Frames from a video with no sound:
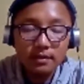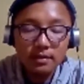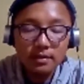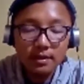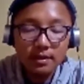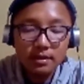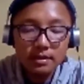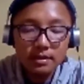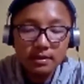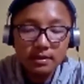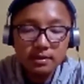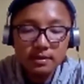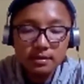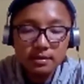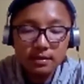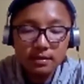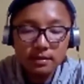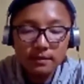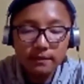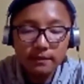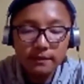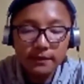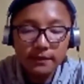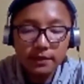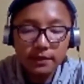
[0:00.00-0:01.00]

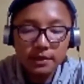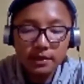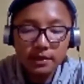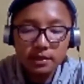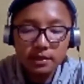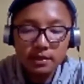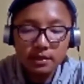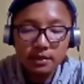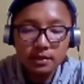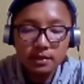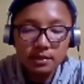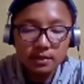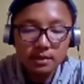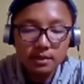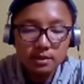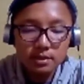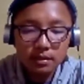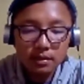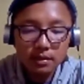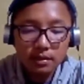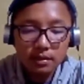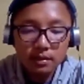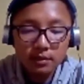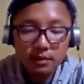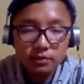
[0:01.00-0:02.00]
first
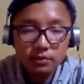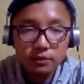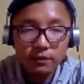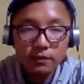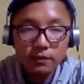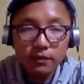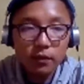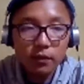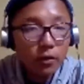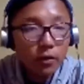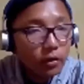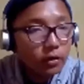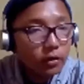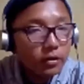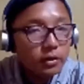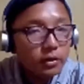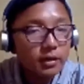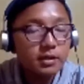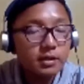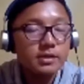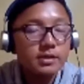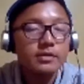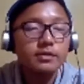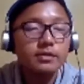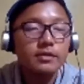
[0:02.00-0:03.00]
do for.
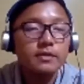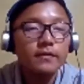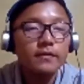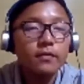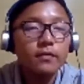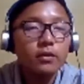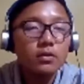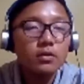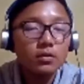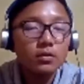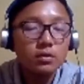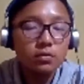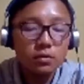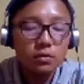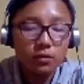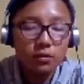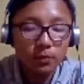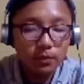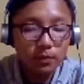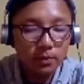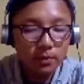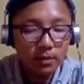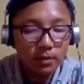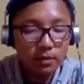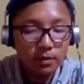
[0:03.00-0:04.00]
Let's use the for
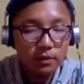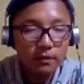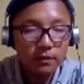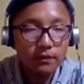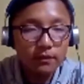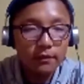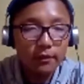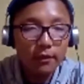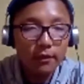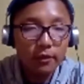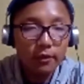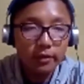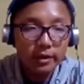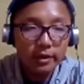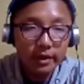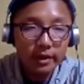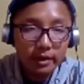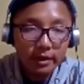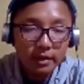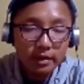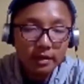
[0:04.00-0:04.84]
loop for